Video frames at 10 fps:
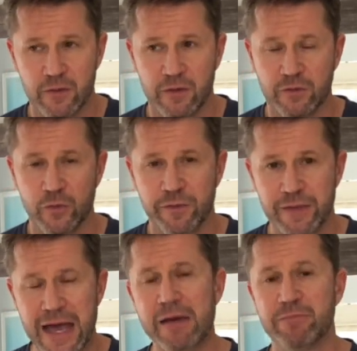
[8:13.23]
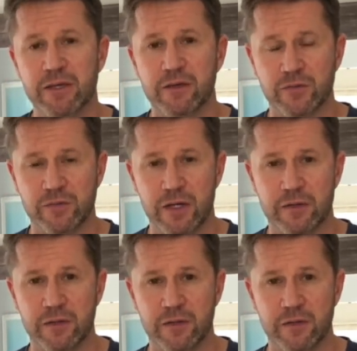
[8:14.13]
So that being said,
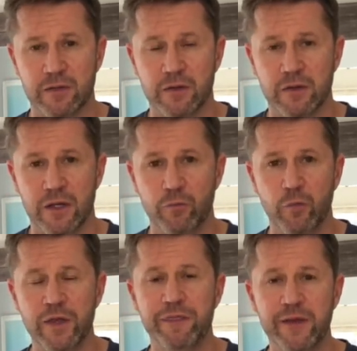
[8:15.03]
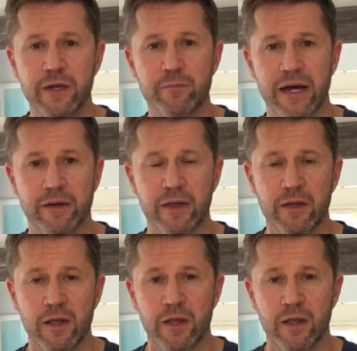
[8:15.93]
if we think about it,